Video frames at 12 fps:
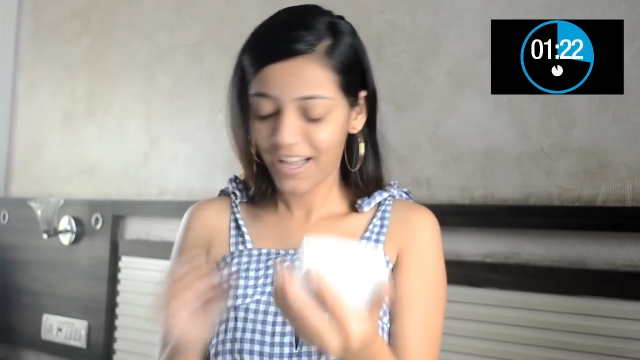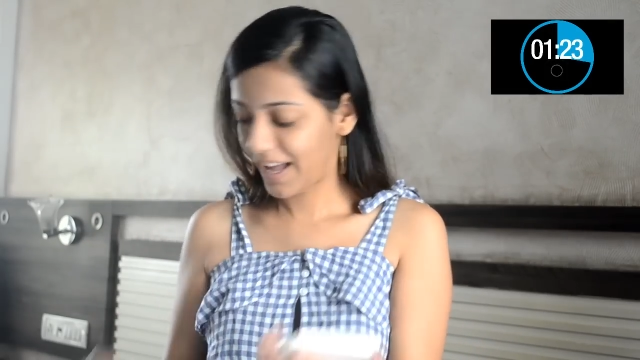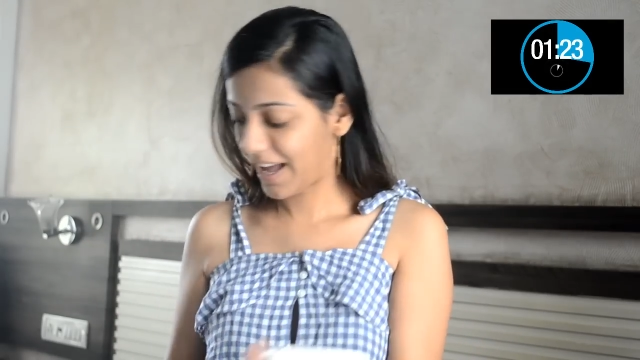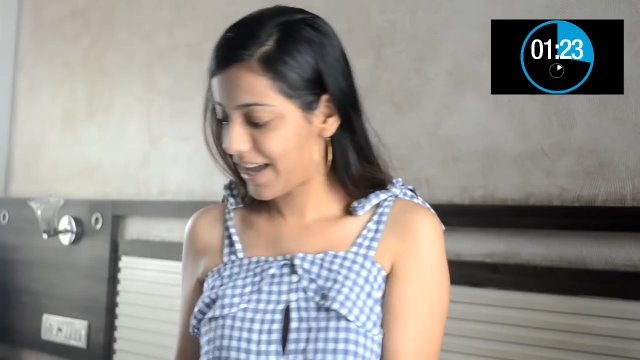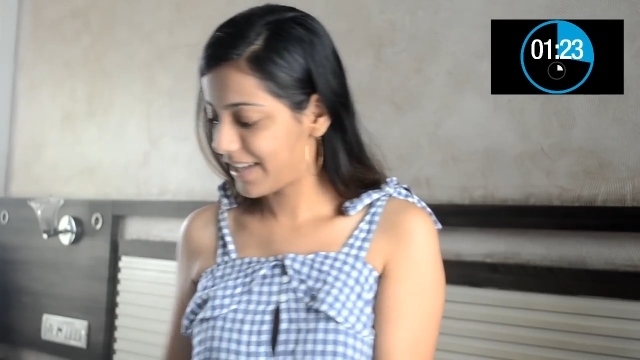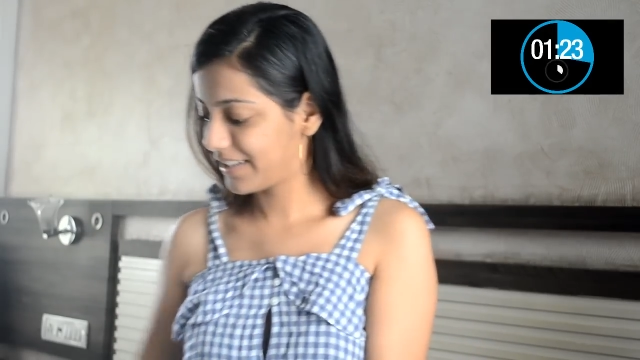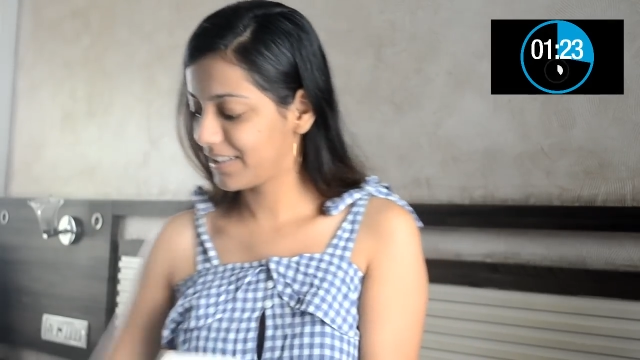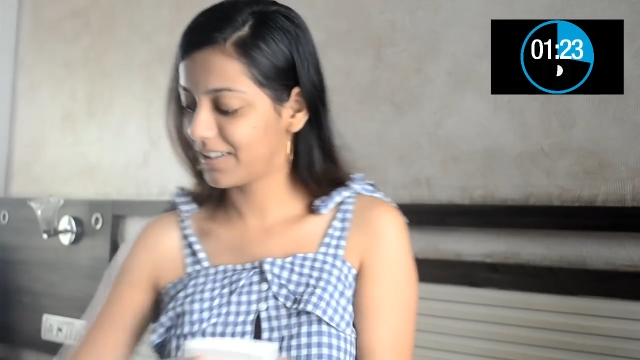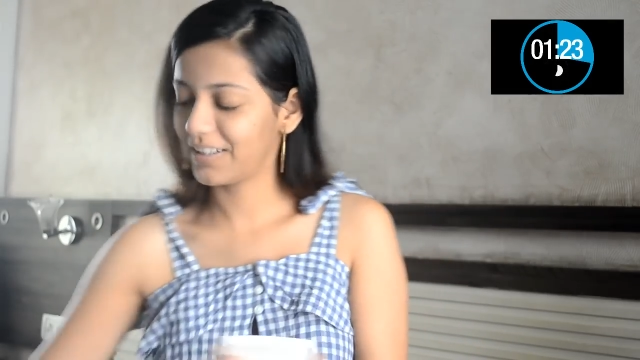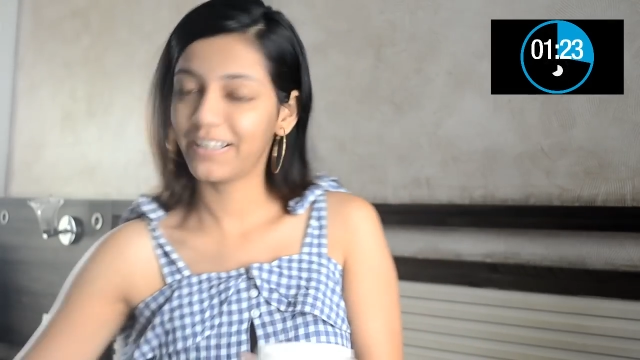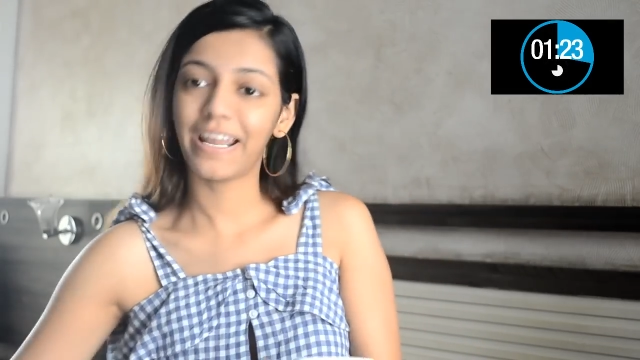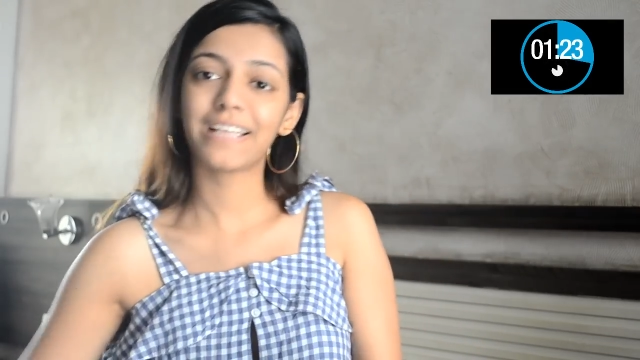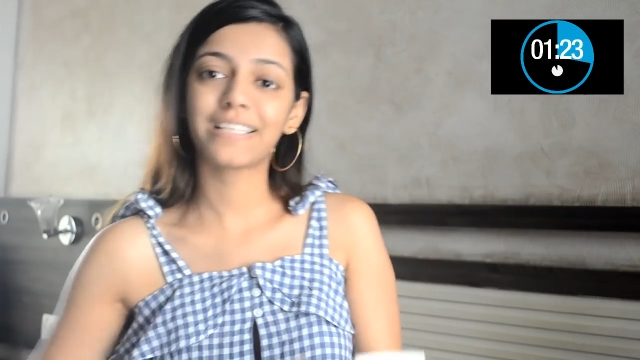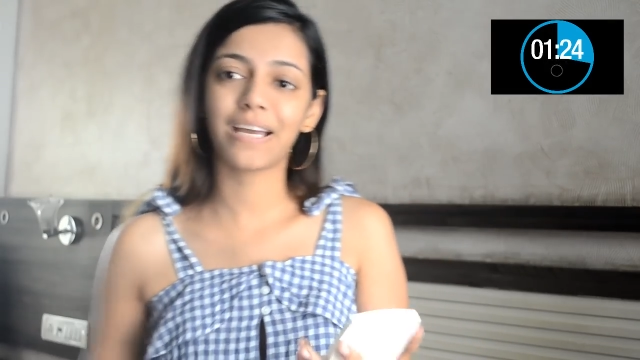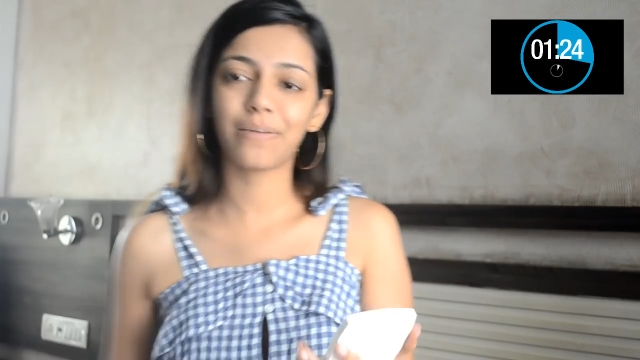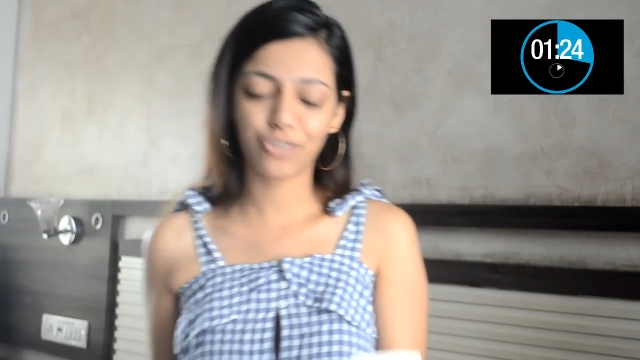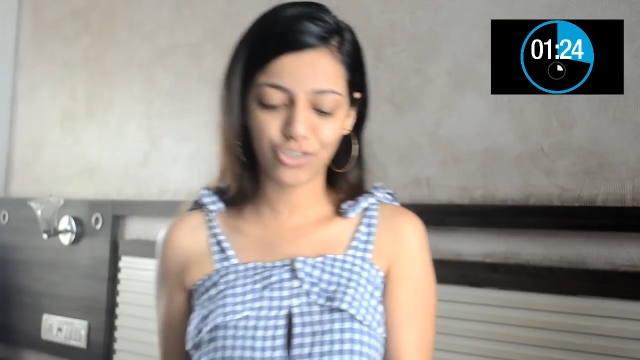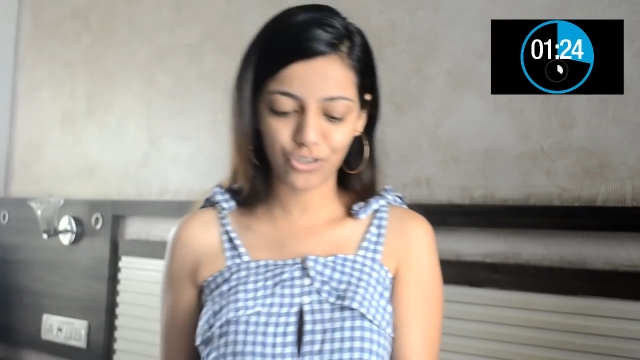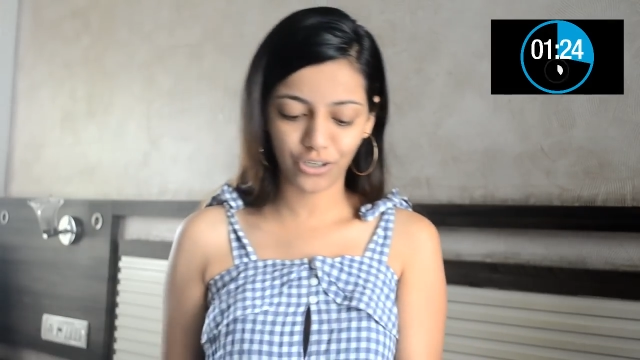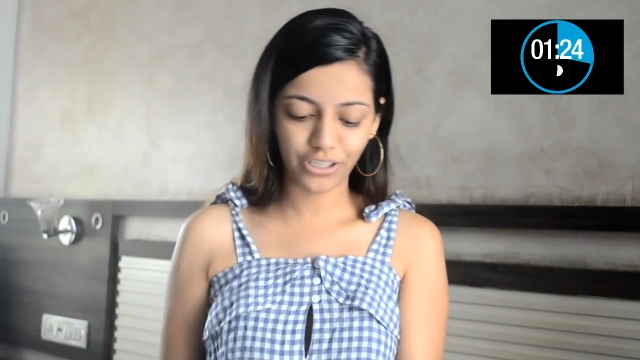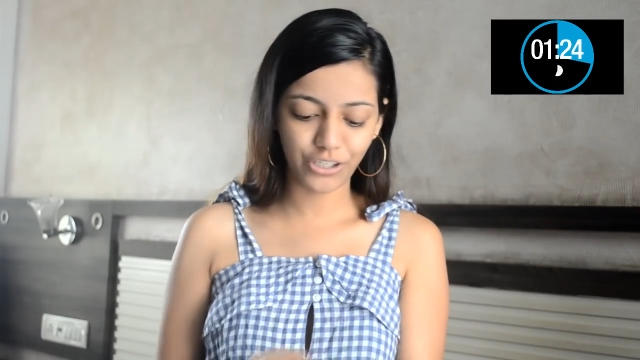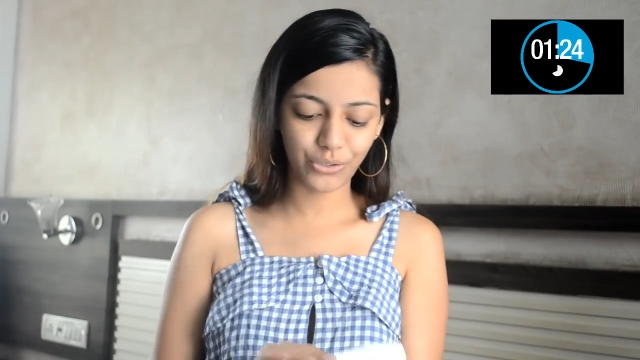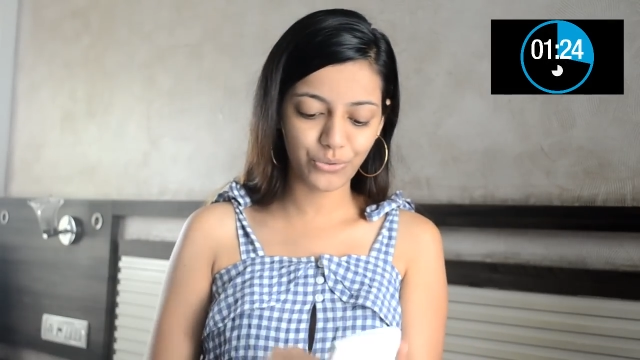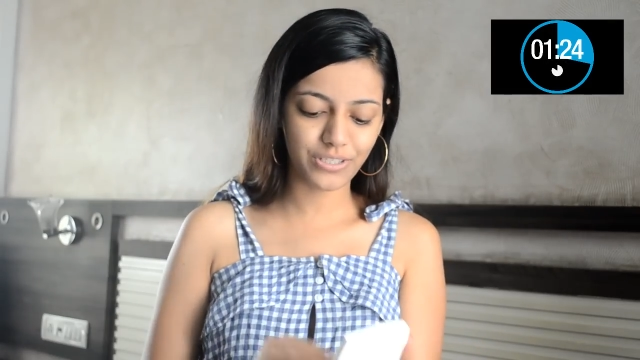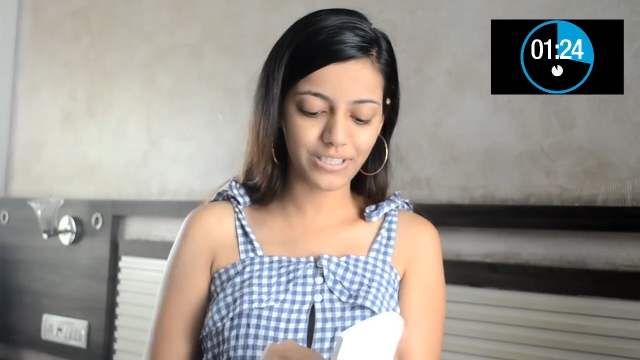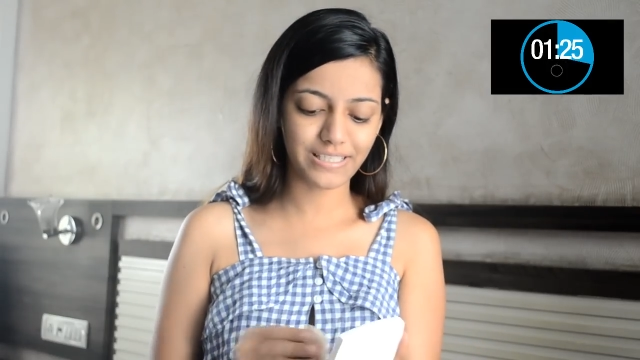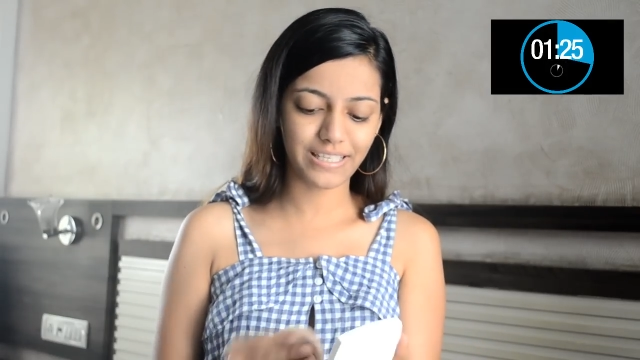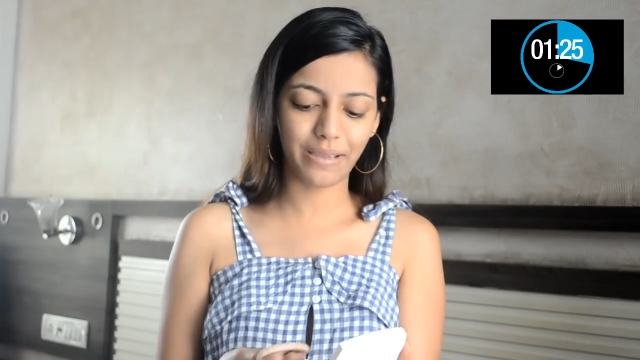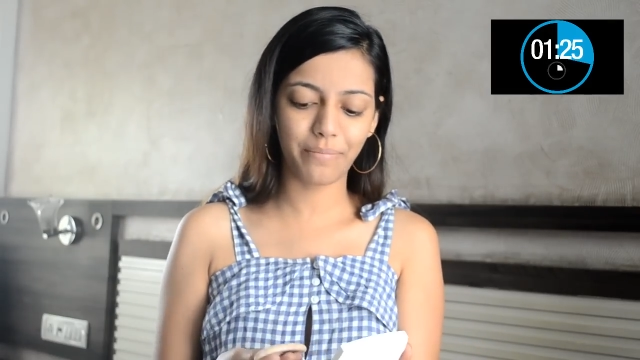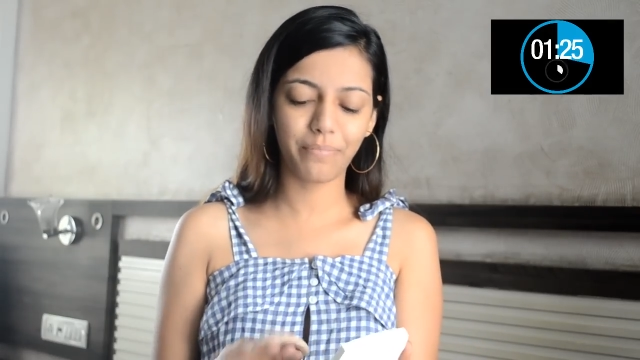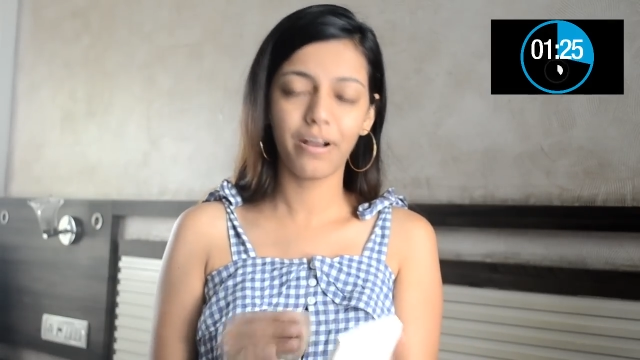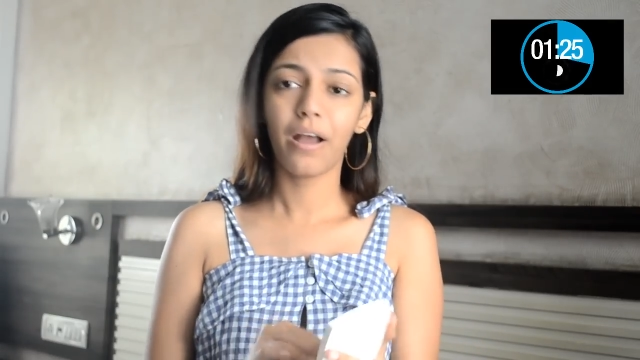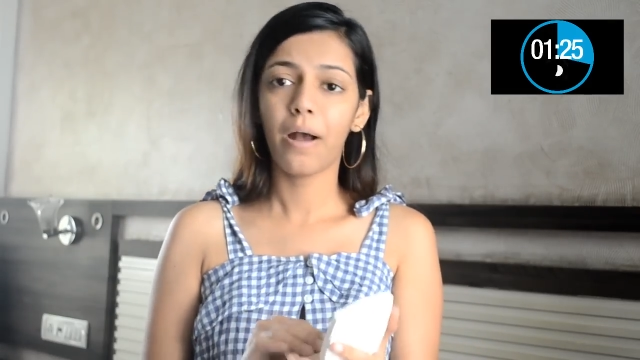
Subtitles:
and next I'm just going to use the same